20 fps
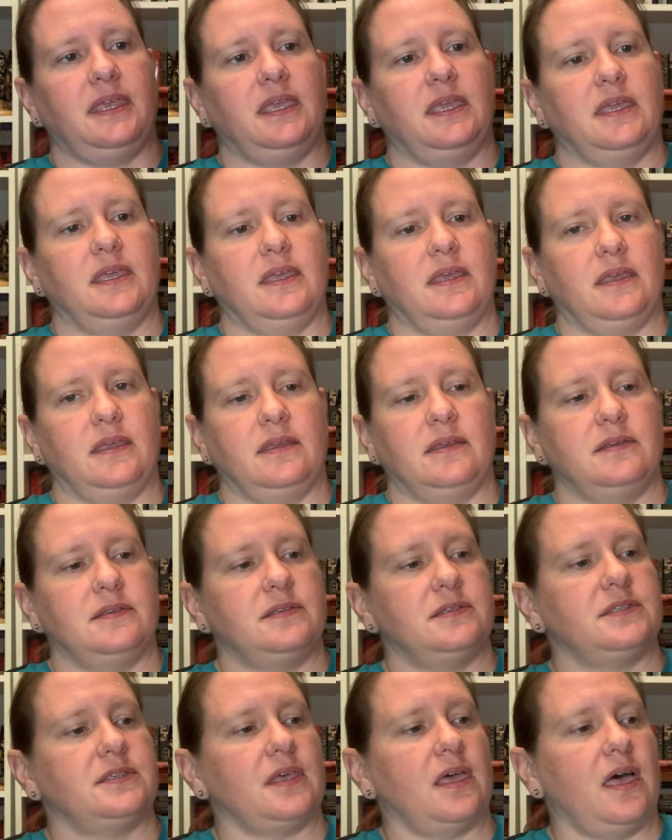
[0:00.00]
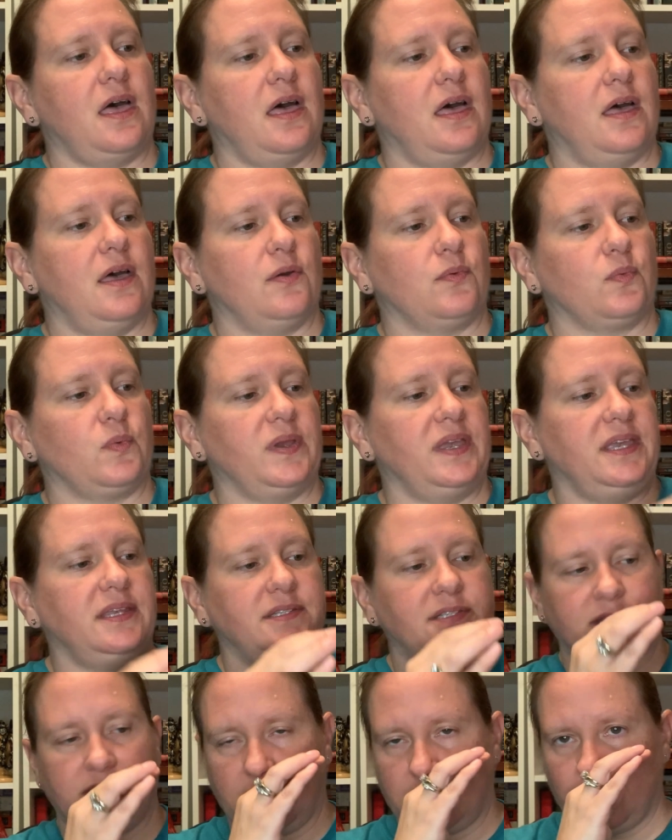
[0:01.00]
is
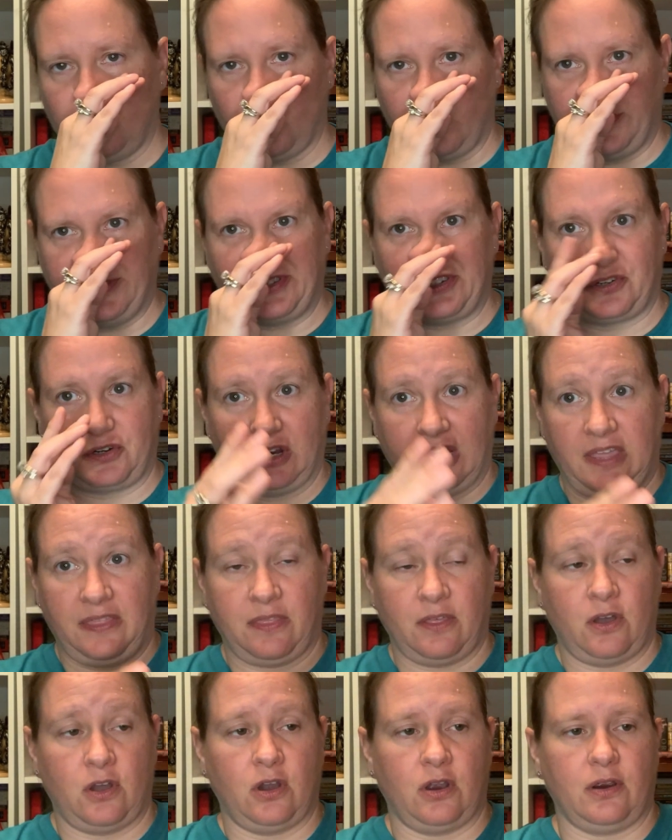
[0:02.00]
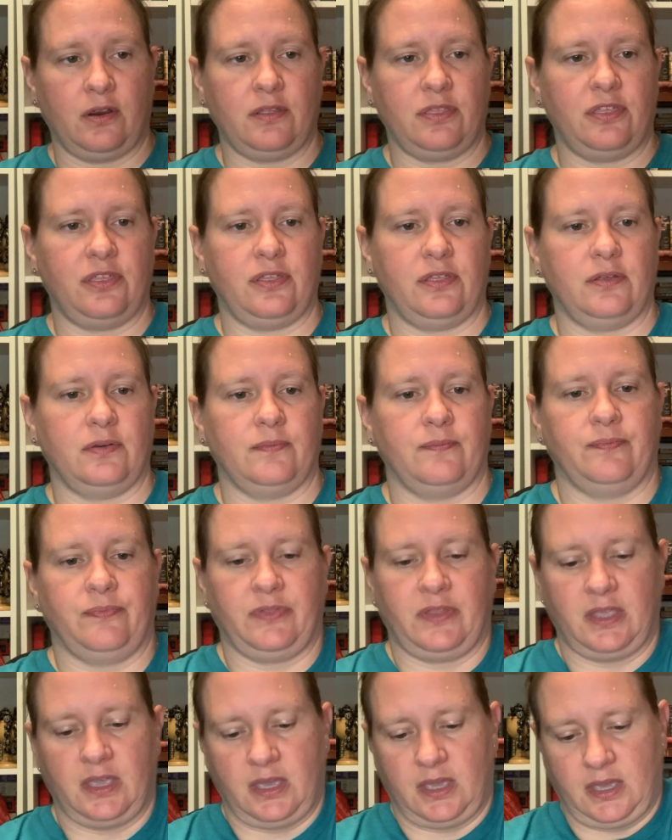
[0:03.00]
Reed's The Cloister and the Hearth.
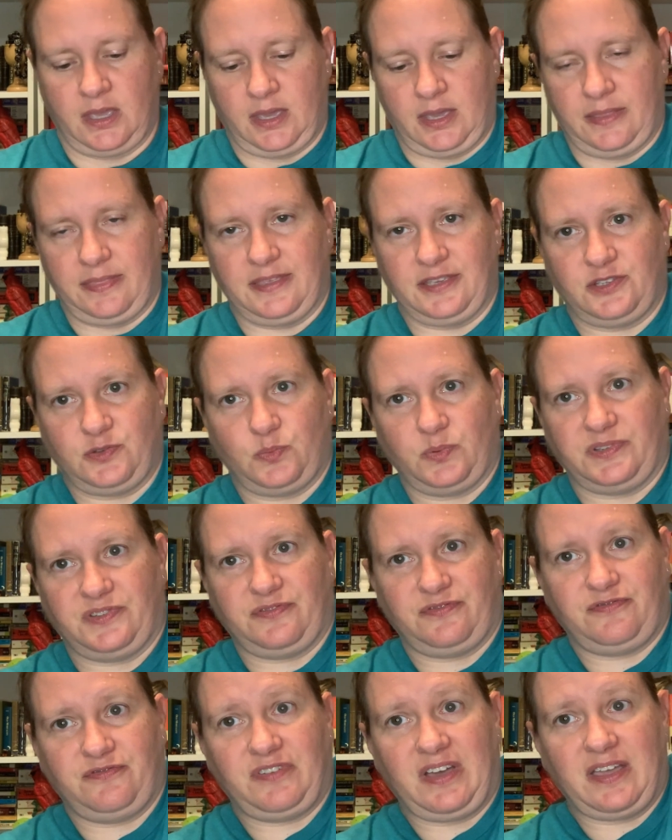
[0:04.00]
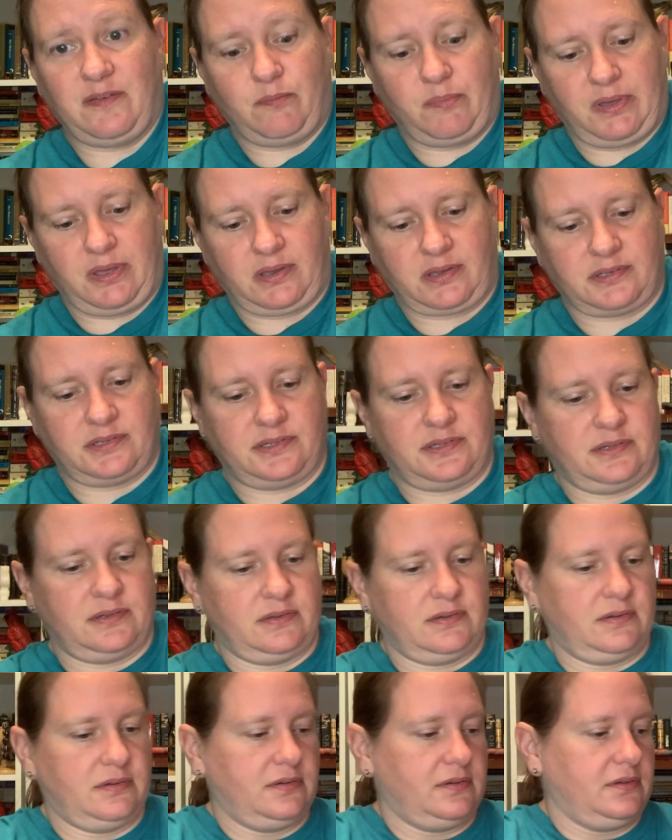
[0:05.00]
This was $5.
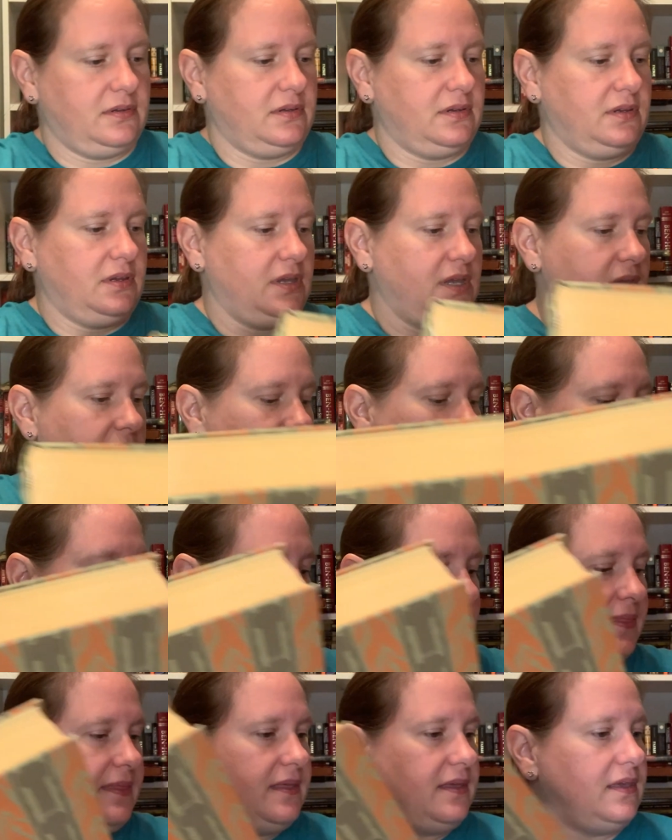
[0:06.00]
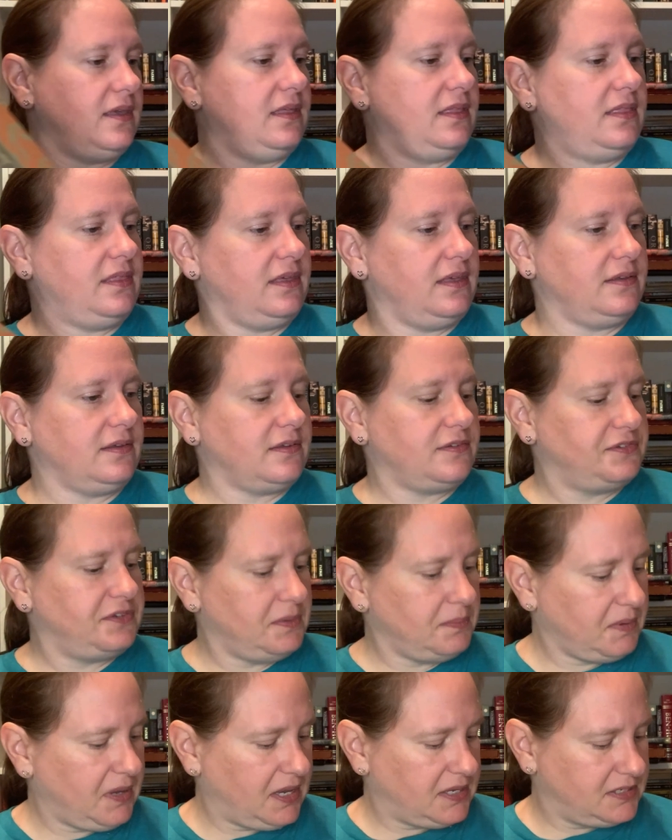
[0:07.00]
And the
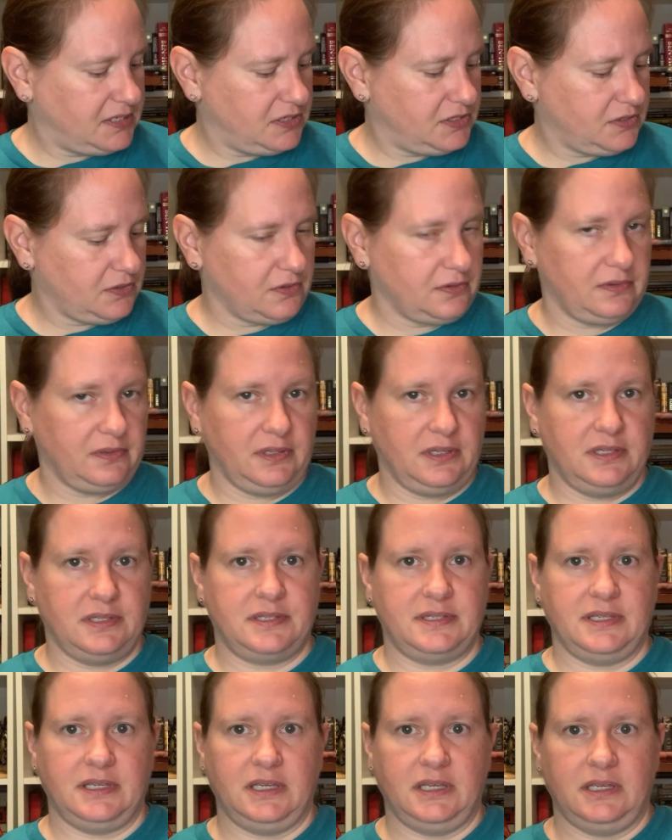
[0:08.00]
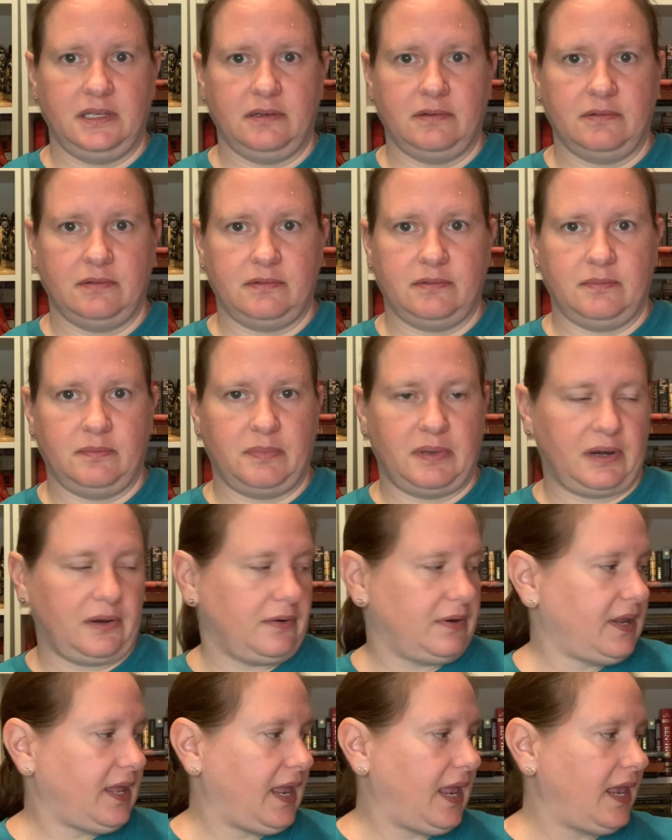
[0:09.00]
slipcase has certainly seen
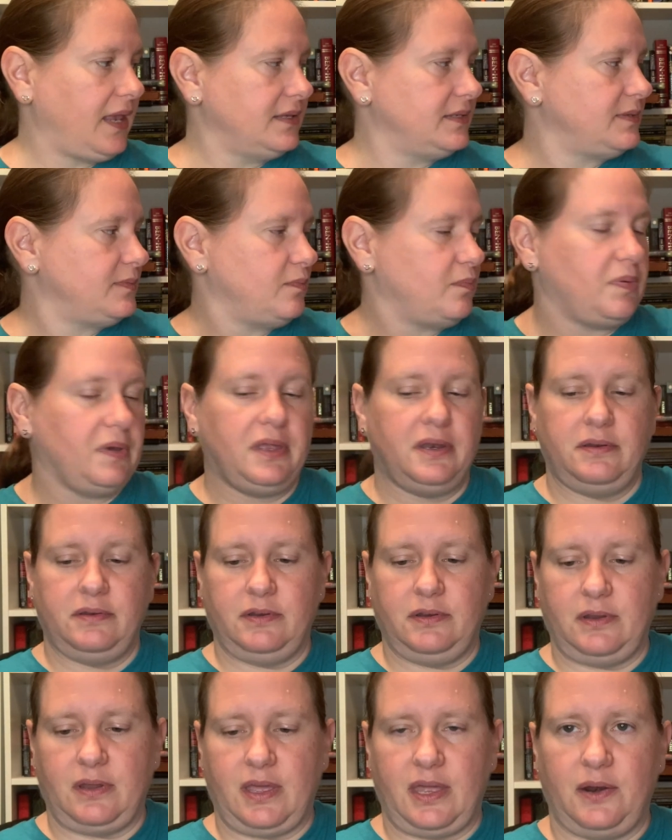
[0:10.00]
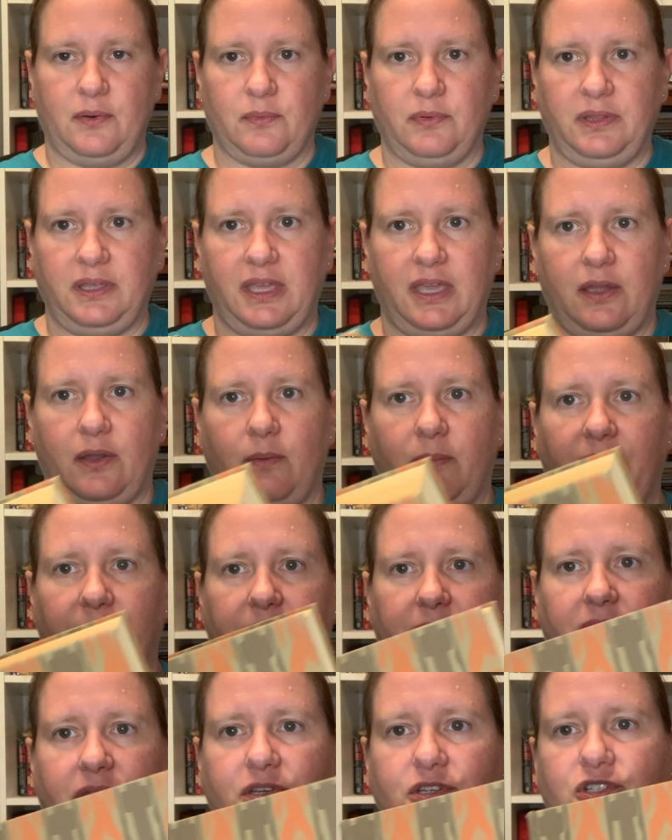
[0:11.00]
better days, but I don't really care about
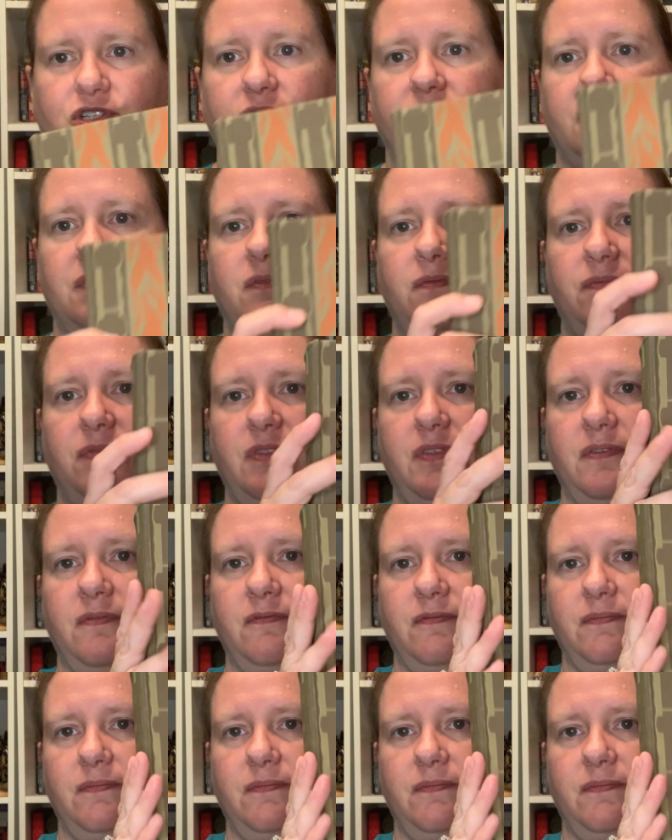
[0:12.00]
the condition of the